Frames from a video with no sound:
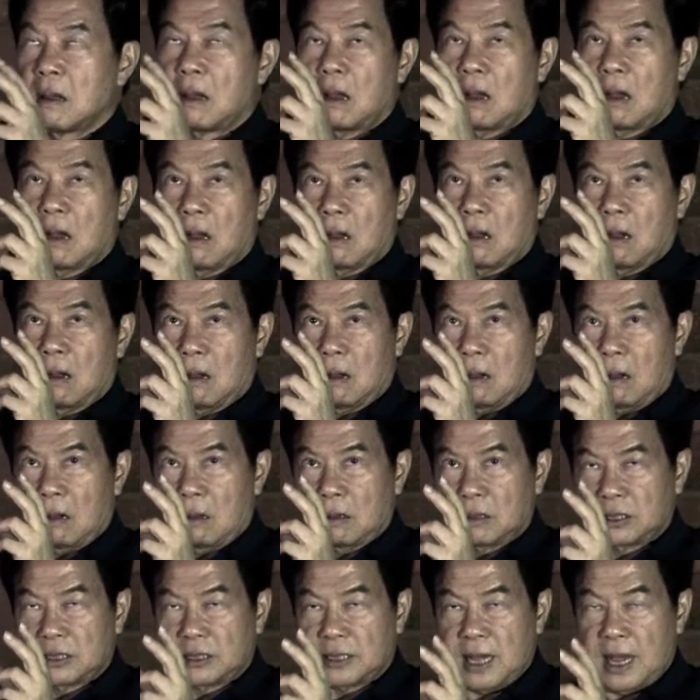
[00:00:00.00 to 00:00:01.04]
or
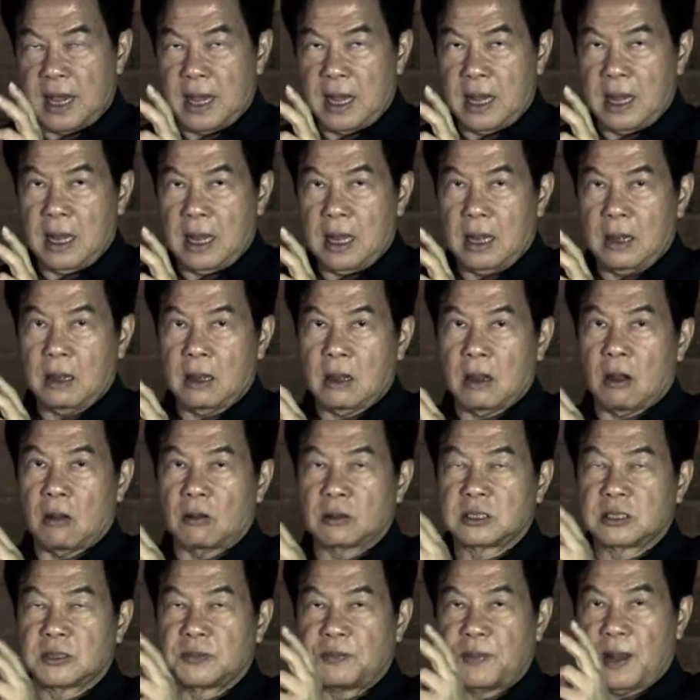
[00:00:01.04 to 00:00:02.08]
saying, or
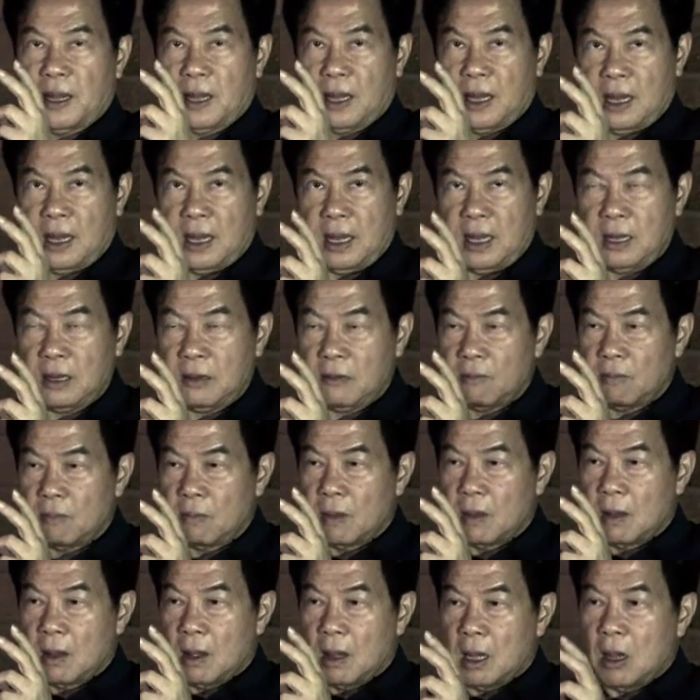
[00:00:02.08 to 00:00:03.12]
speaking,
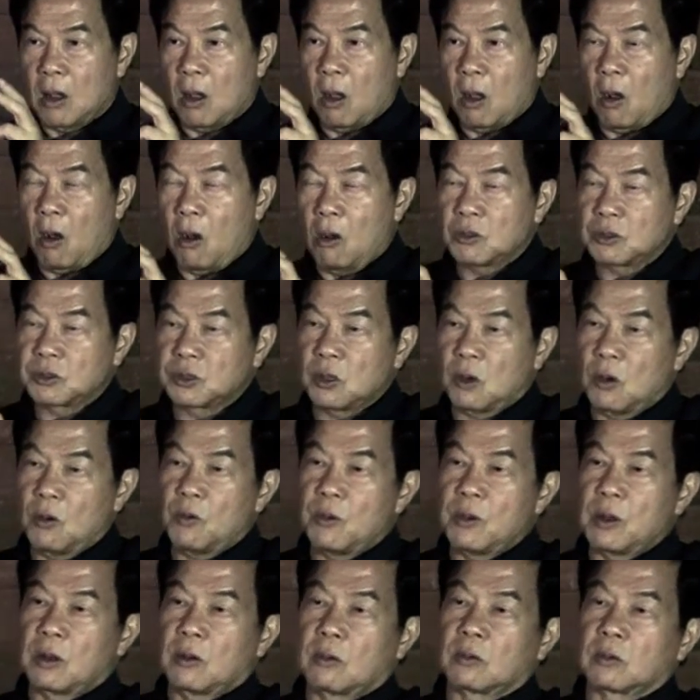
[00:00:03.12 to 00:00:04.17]
it also
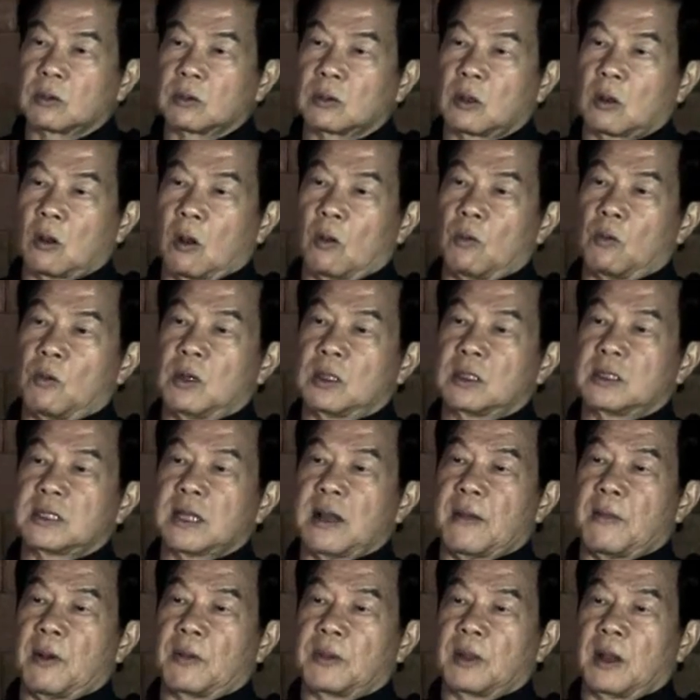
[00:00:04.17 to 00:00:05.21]
will convert
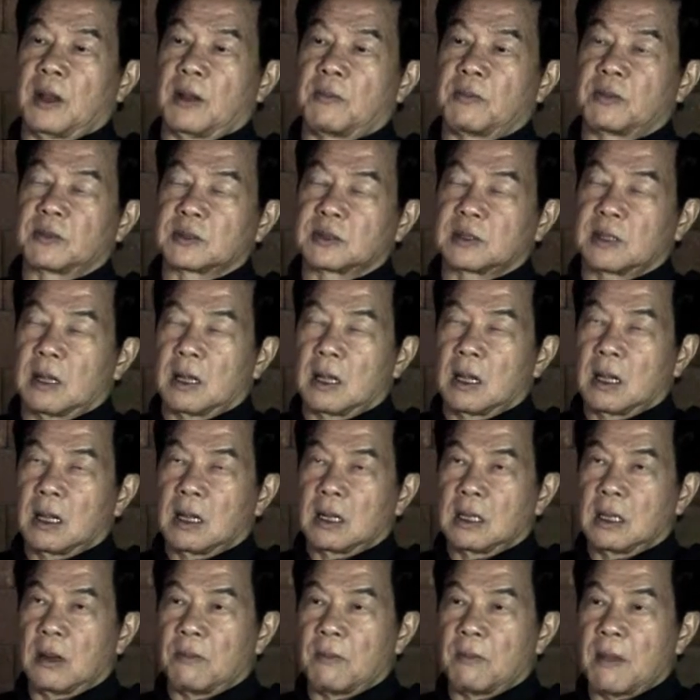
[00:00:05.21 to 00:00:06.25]
some of the
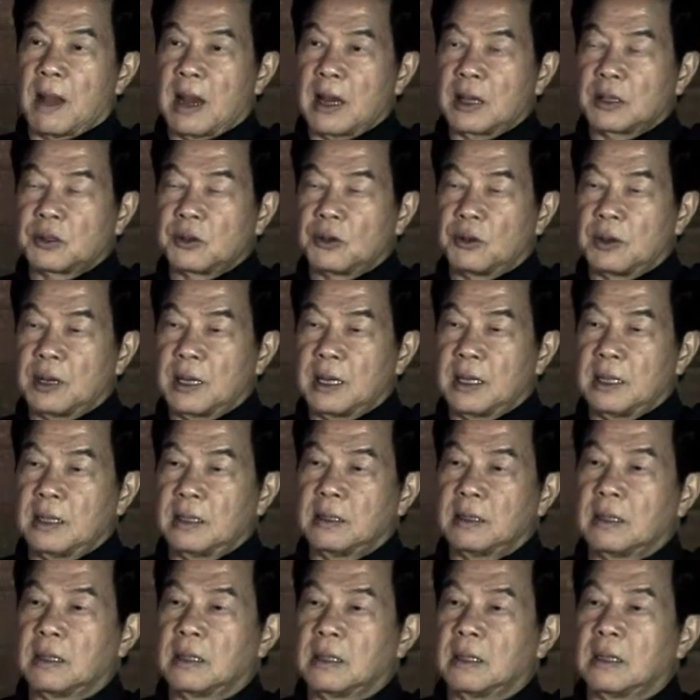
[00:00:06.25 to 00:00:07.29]

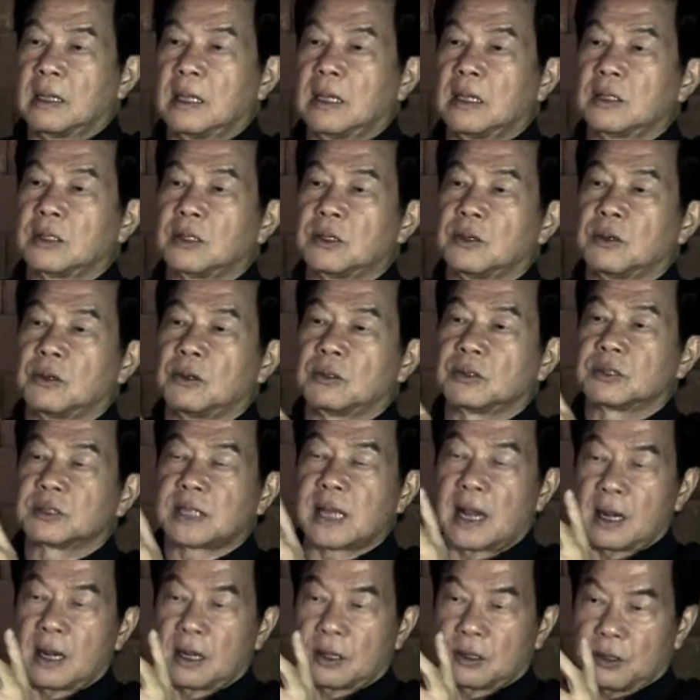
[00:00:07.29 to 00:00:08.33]
melatonin into
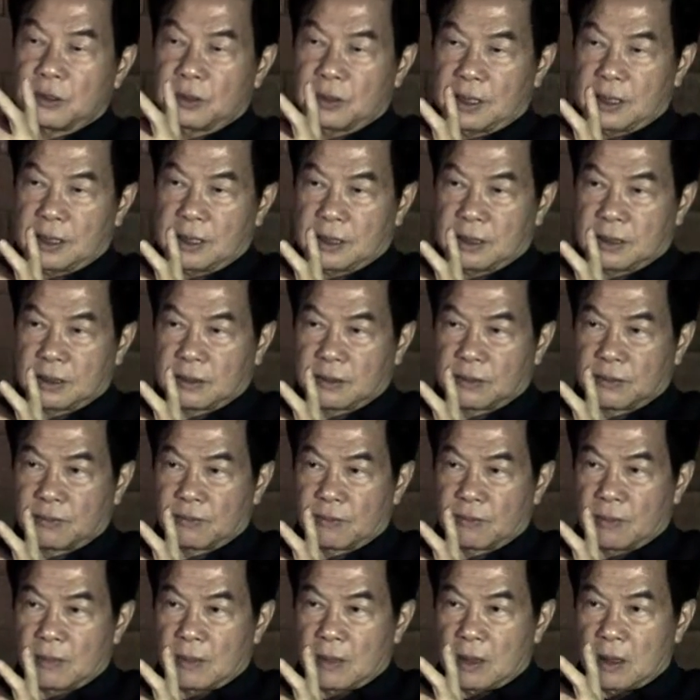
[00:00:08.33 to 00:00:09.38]
serotonin.
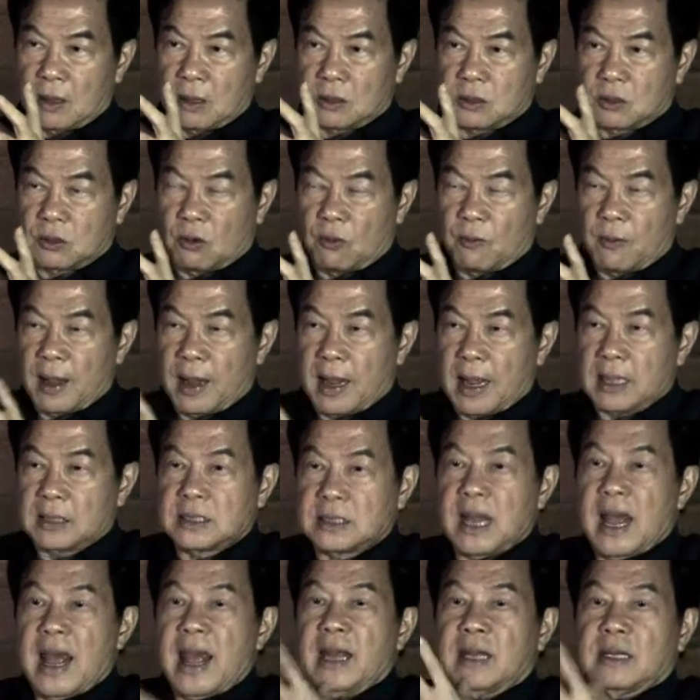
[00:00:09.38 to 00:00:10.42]
So make us
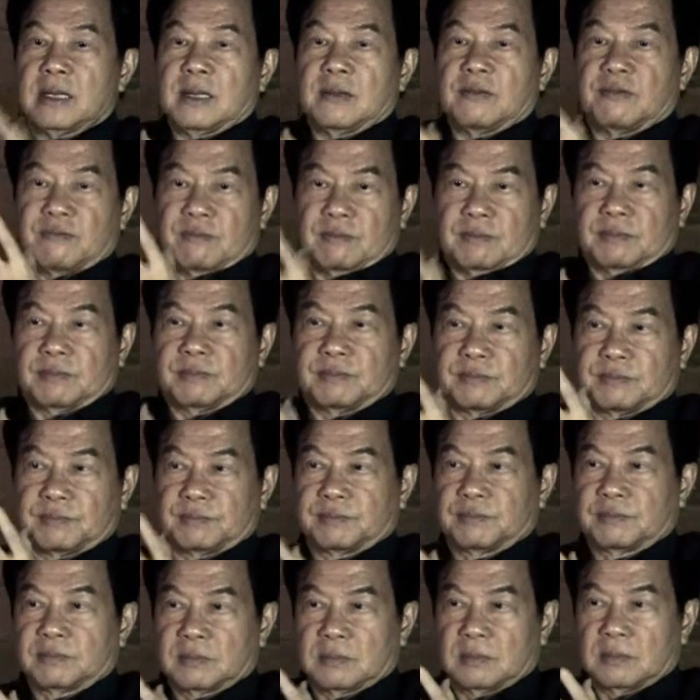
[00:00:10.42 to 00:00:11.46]
active,
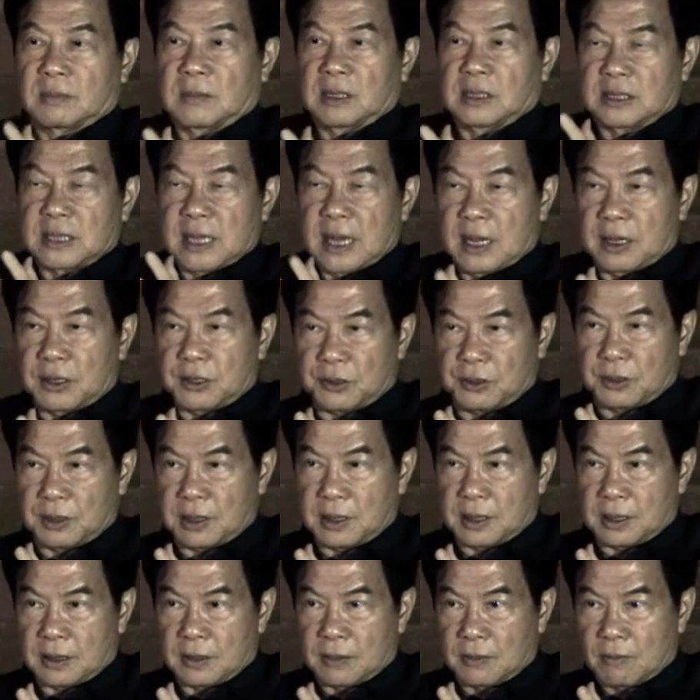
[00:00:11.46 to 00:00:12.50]
the serotonin.